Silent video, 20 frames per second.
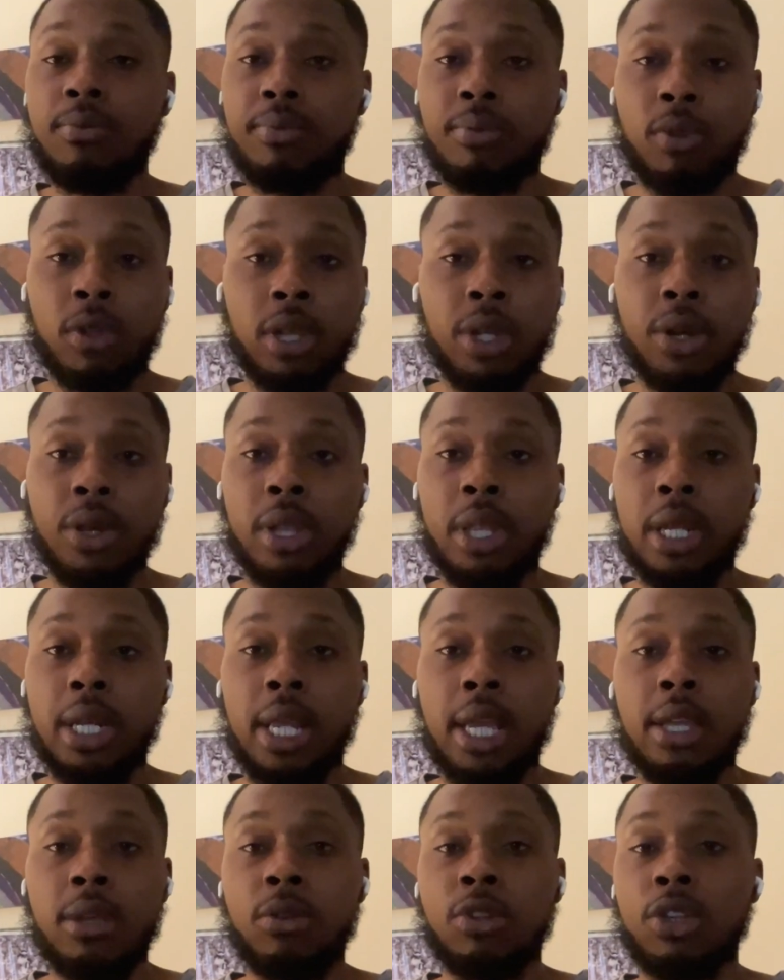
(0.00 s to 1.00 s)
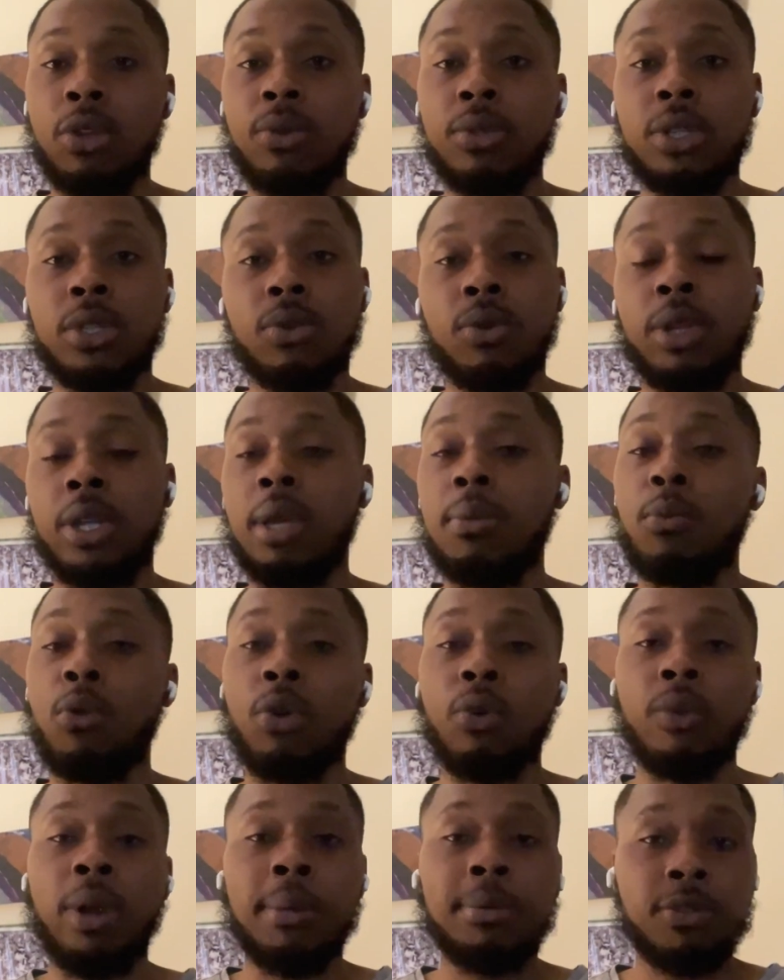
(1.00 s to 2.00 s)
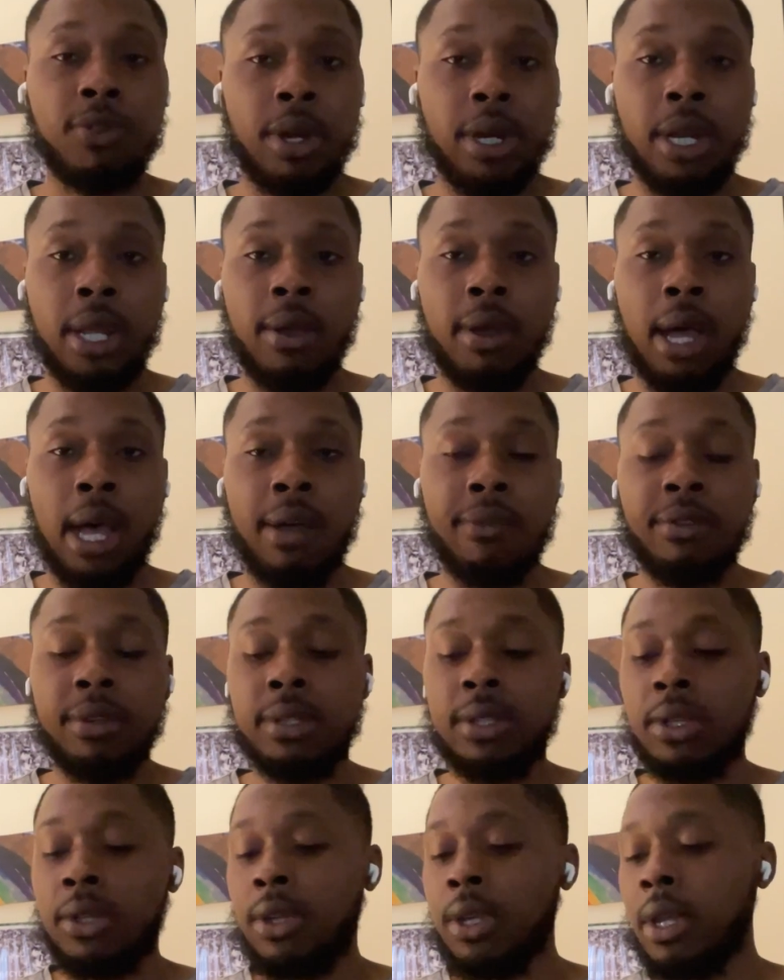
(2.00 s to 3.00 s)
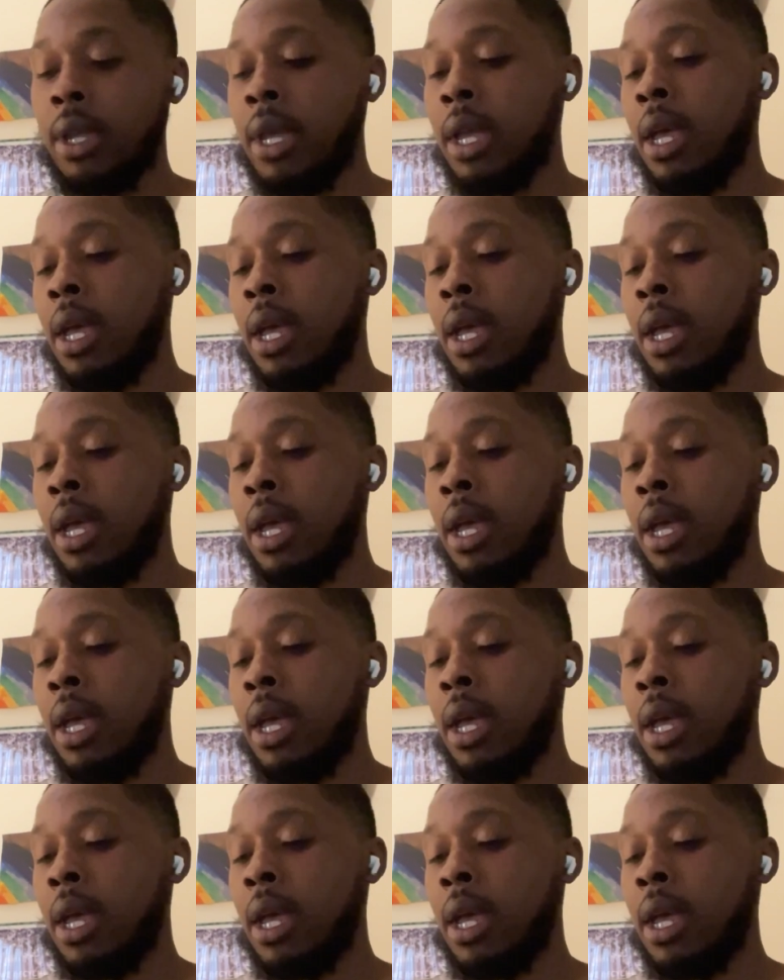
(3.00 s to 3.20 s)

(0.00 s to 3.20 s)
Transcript: Clearly Daniel Jones is going to get more reps right now, obviously.